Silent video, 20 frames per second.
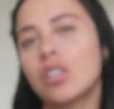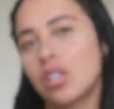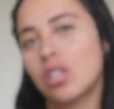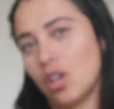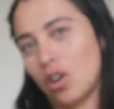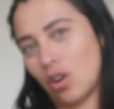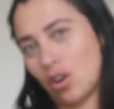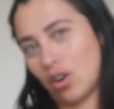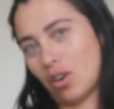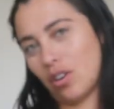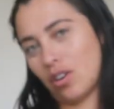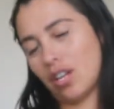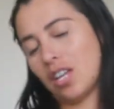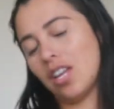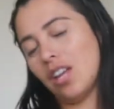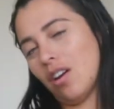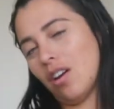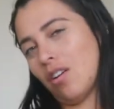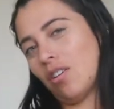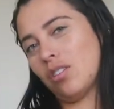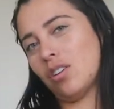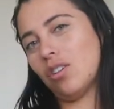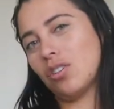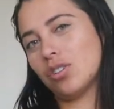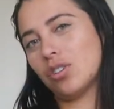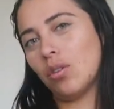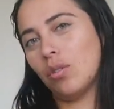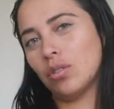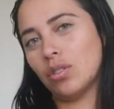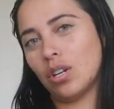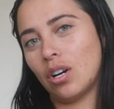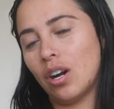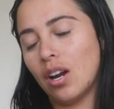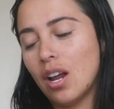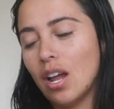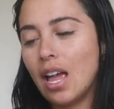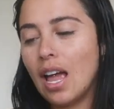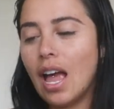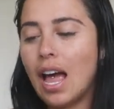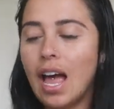on your here, on your shoulder,
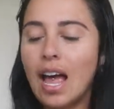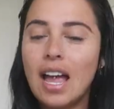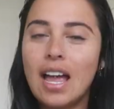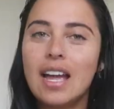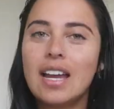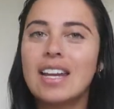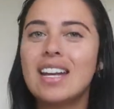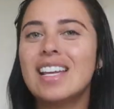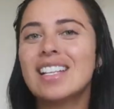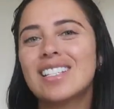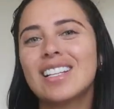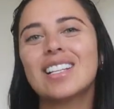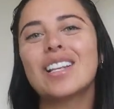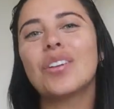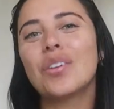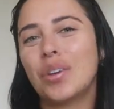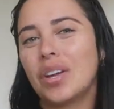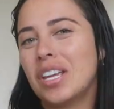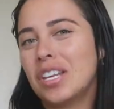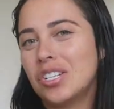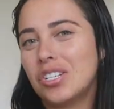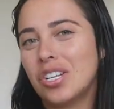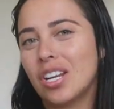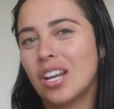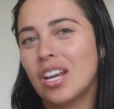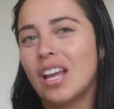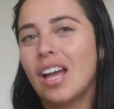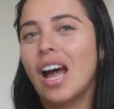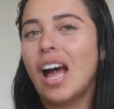and it's a little itchy.